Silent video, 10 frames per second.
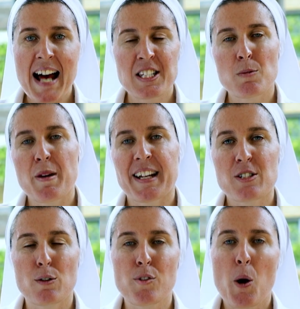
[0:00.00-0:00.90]
aspect
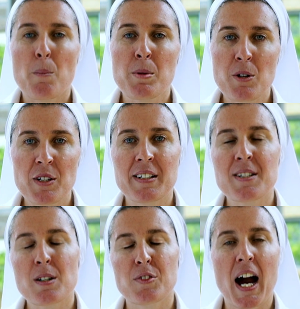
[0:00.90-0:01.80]
of
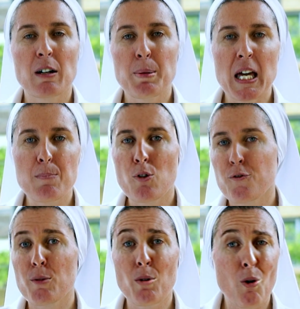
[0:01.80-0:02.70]
millions of young people
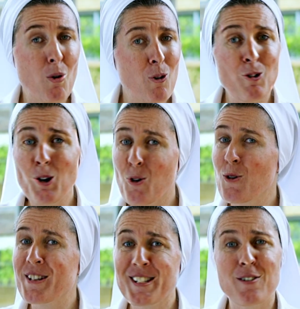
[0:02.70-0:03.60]
from all
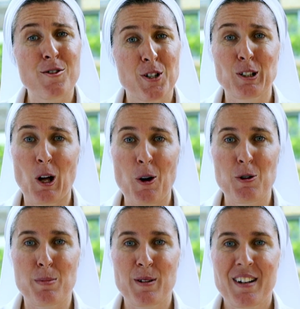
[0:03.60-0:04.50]
corners of the
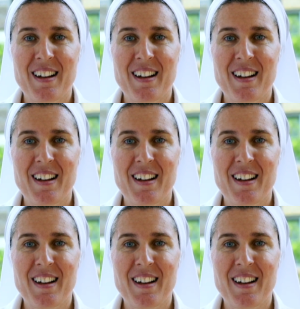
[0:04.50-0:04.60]
globe,